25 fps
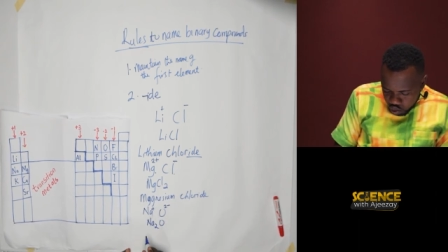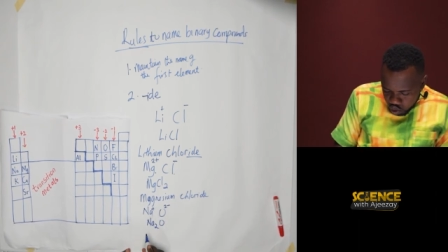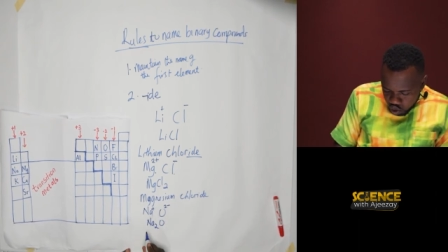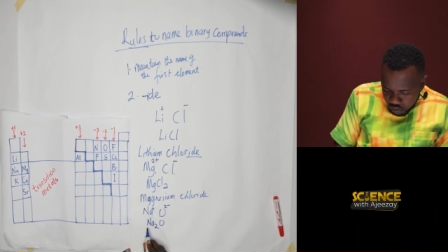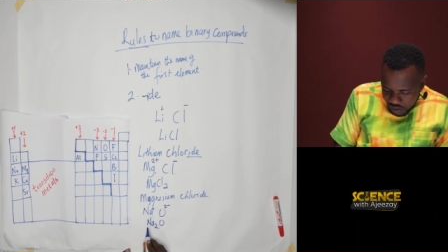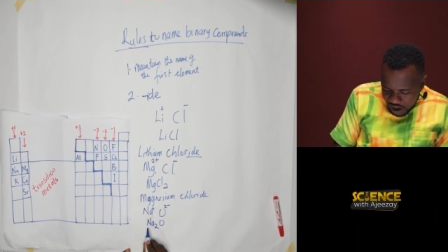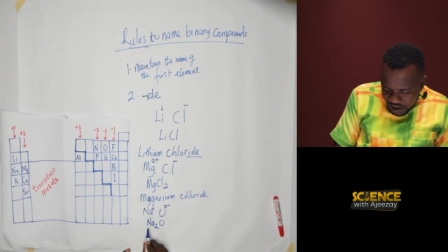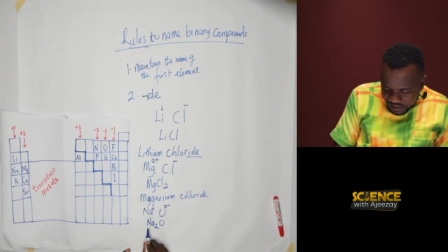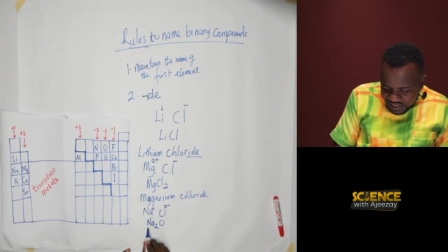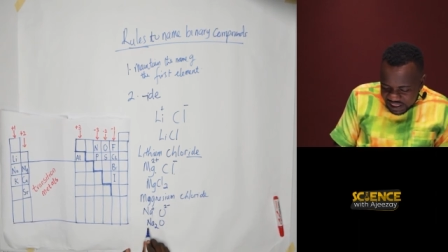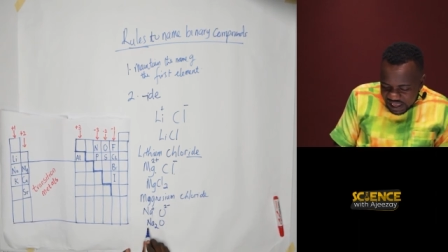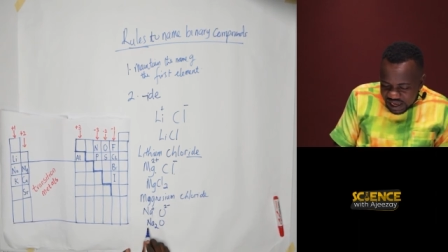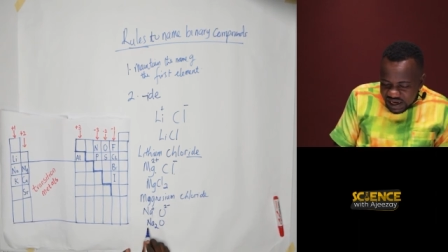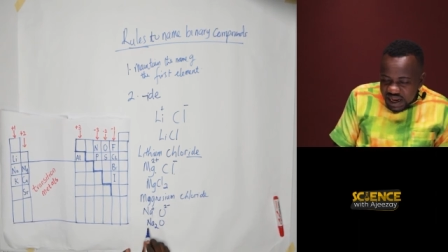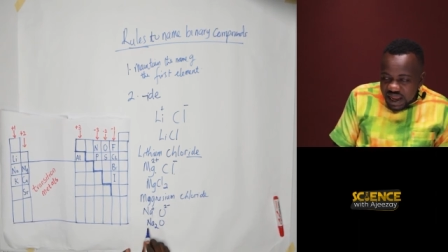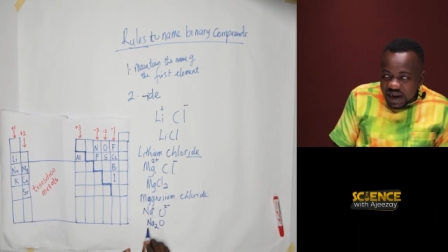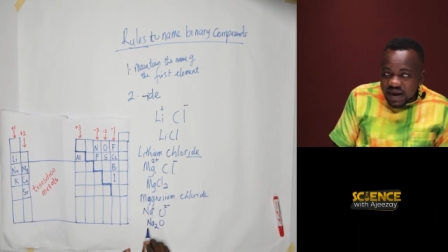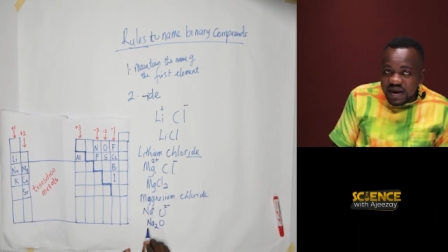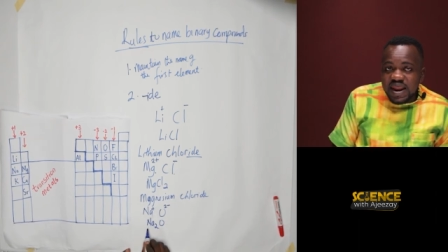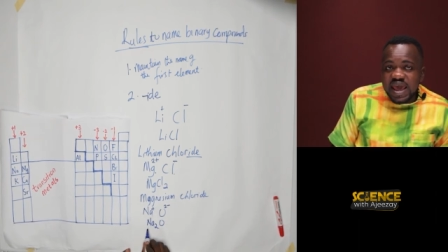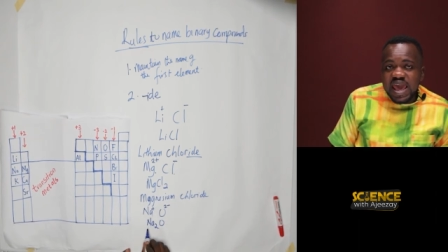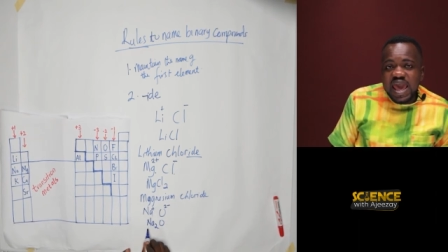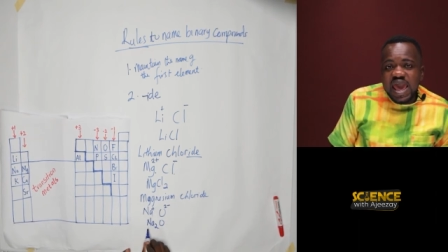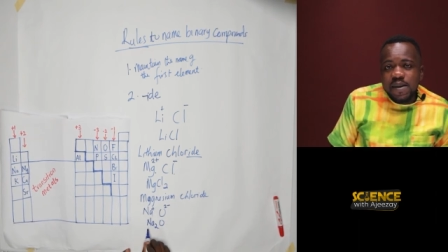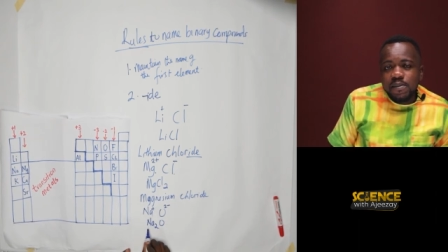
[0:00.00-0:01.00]
We maintain
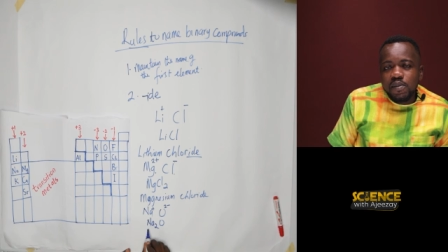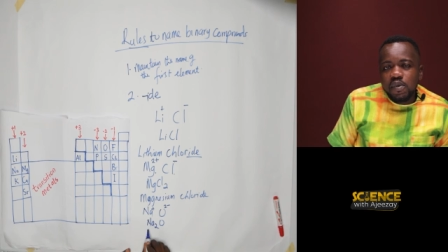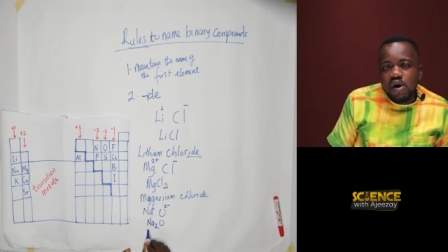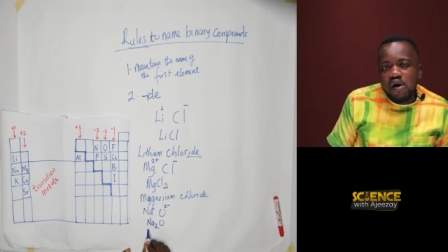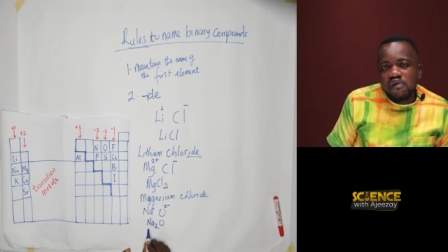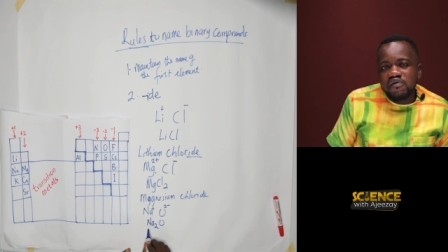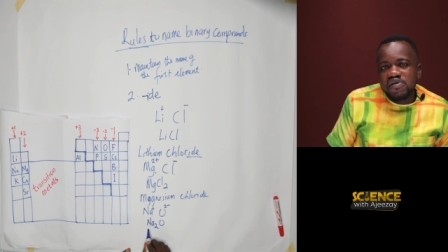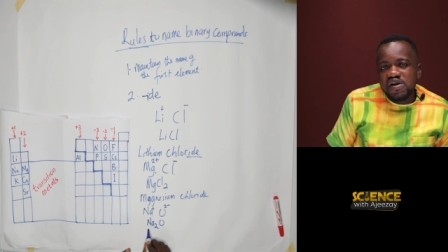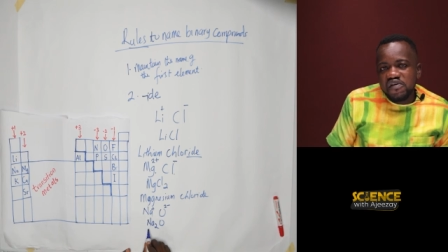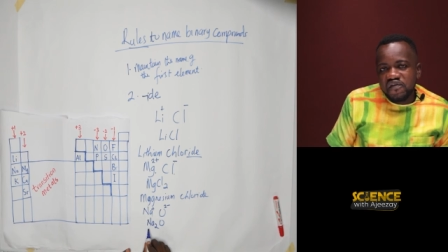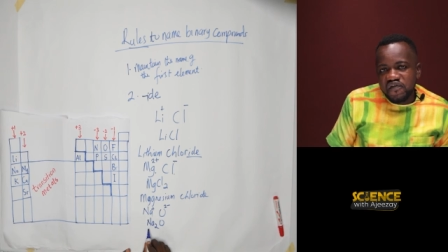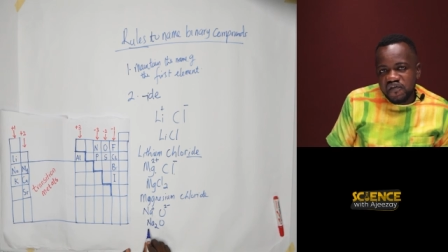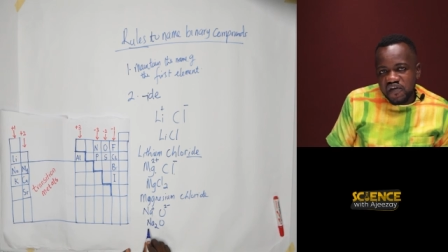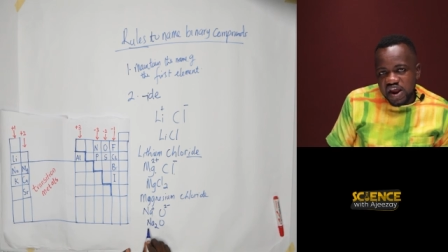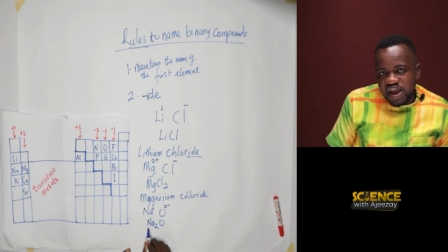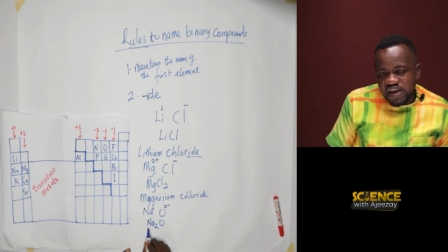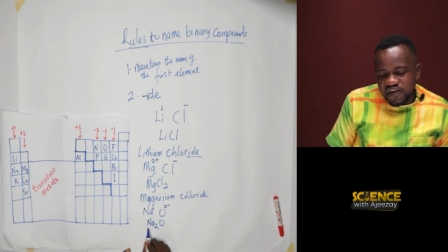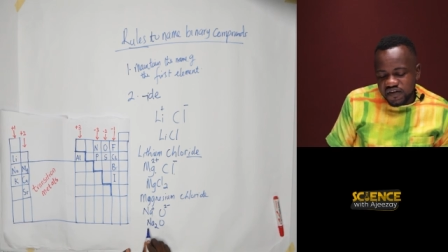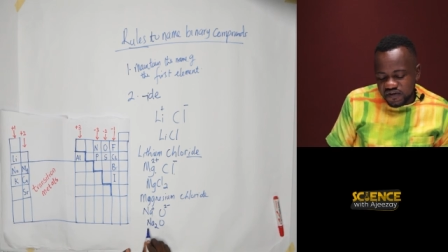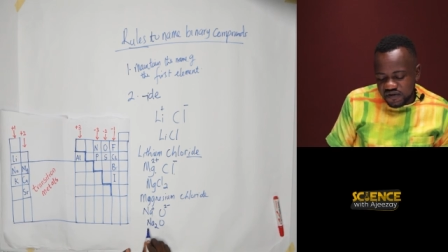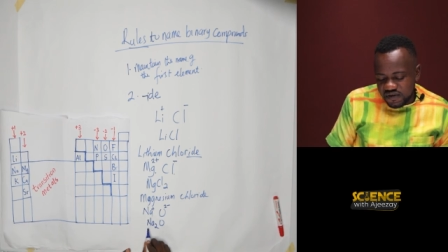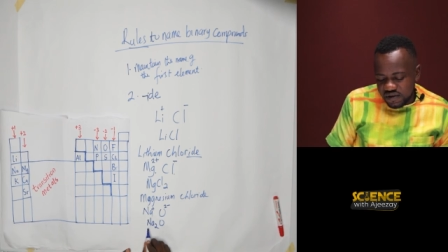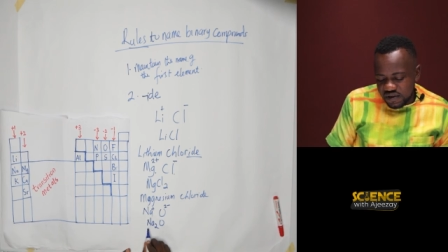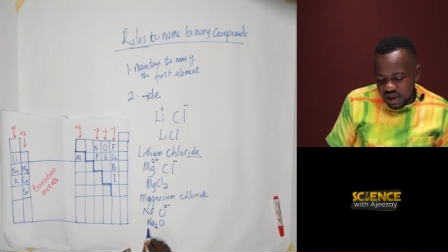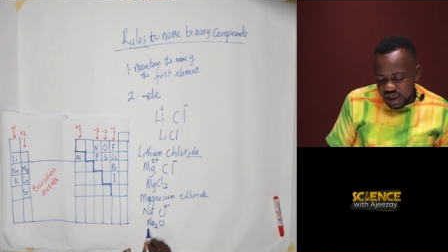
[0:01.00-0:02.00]
the name of the
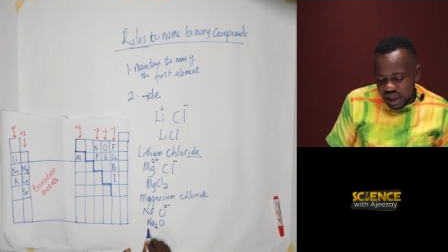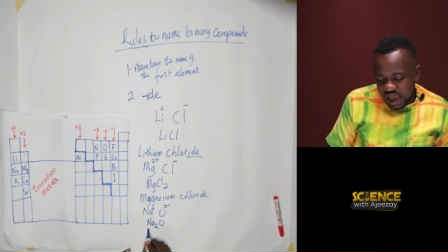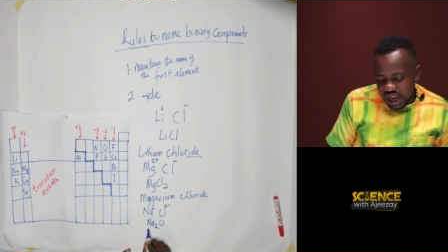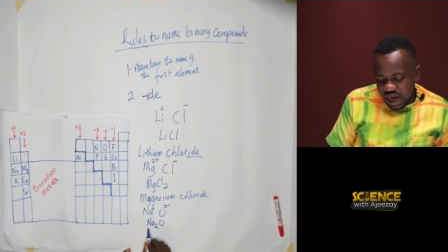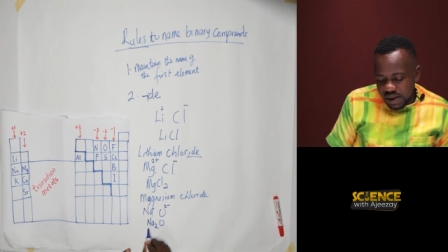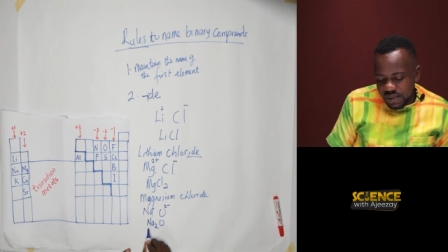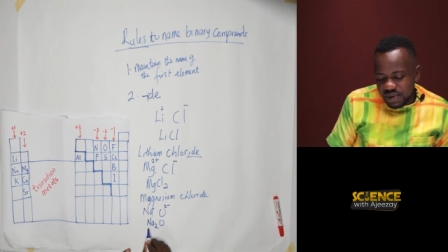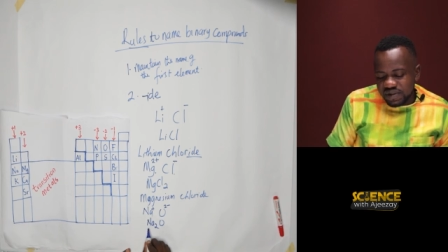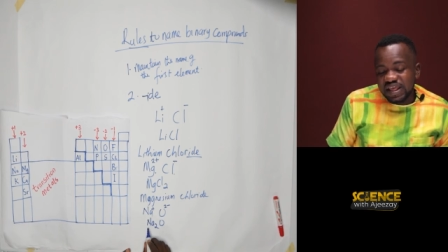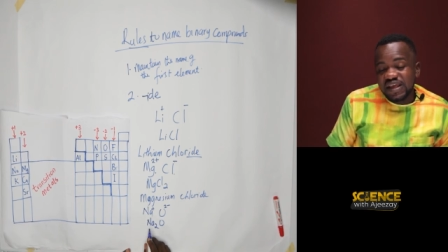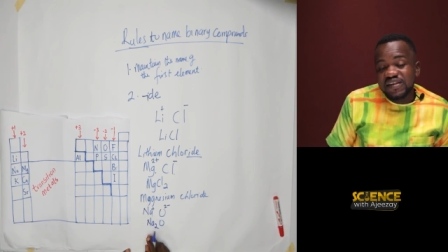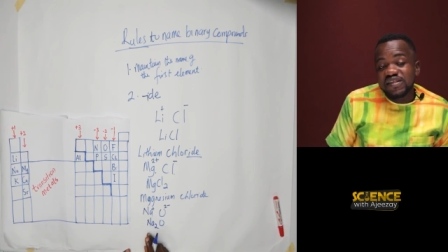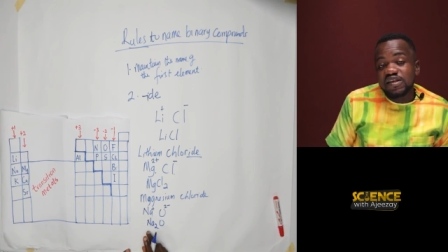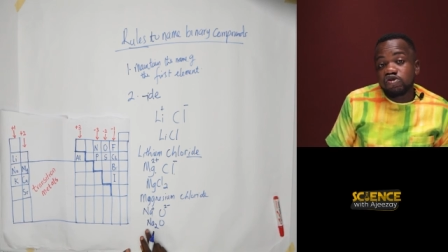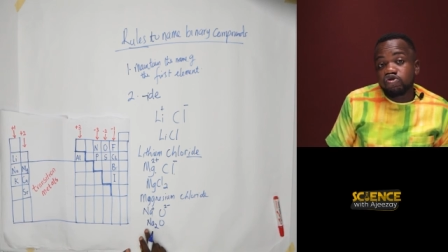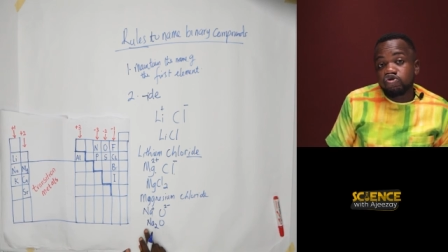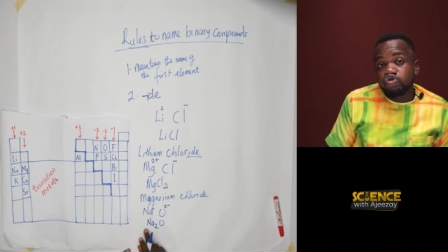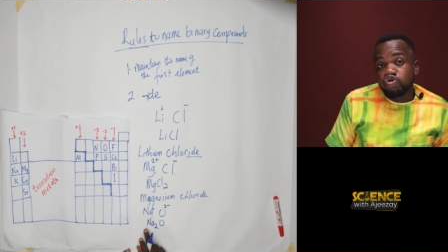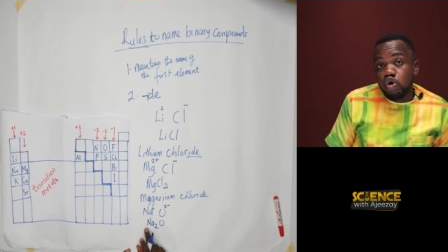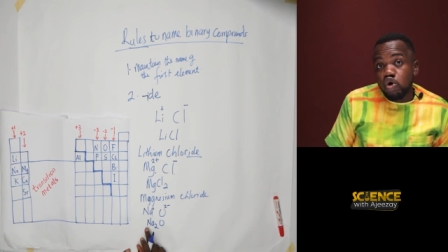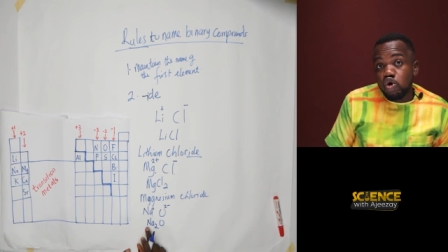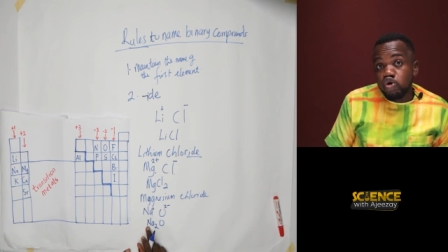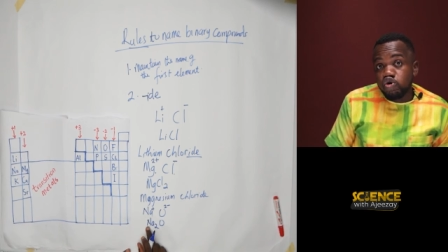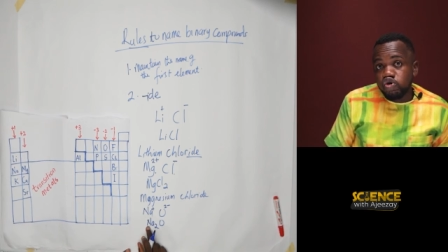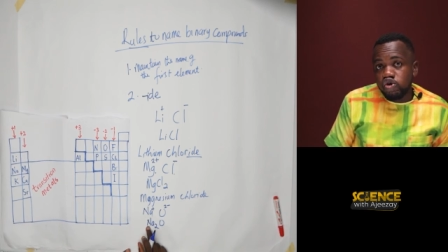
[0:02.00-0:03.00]
first element, that's the
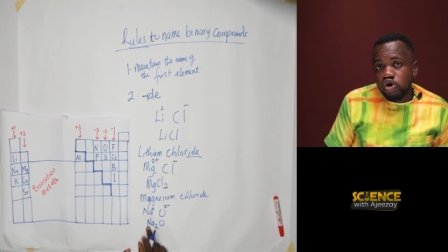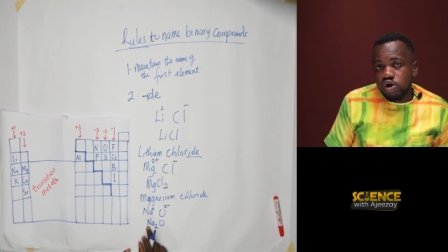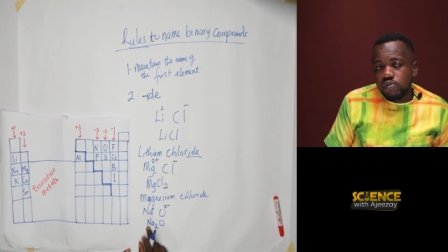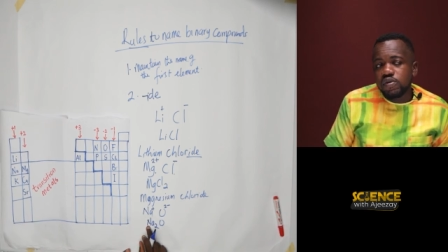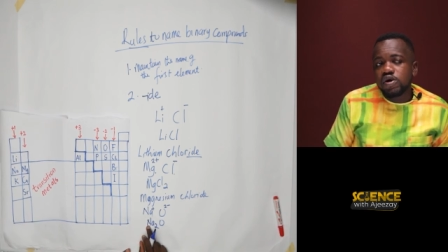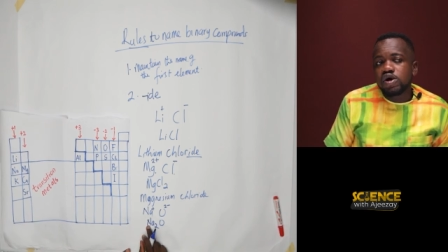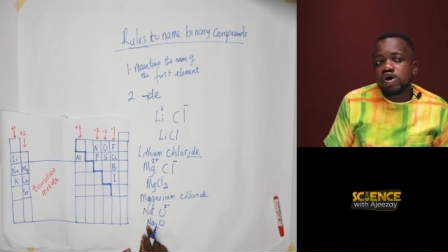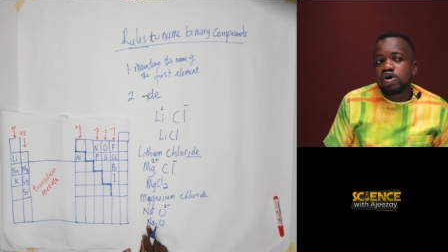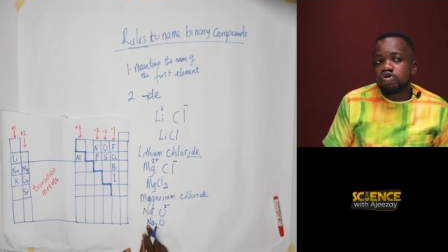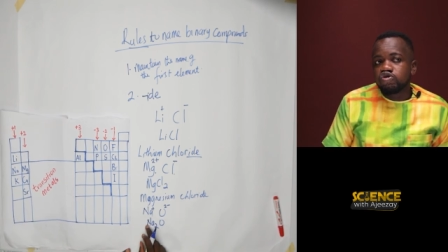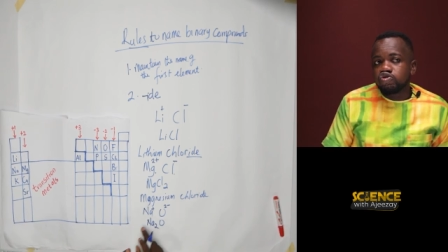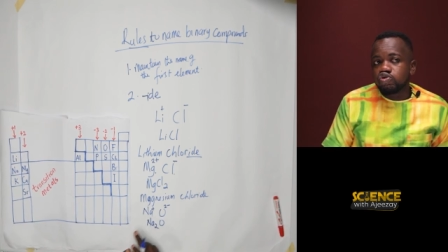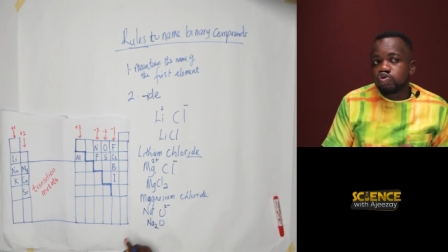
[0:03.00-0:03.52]
sodium.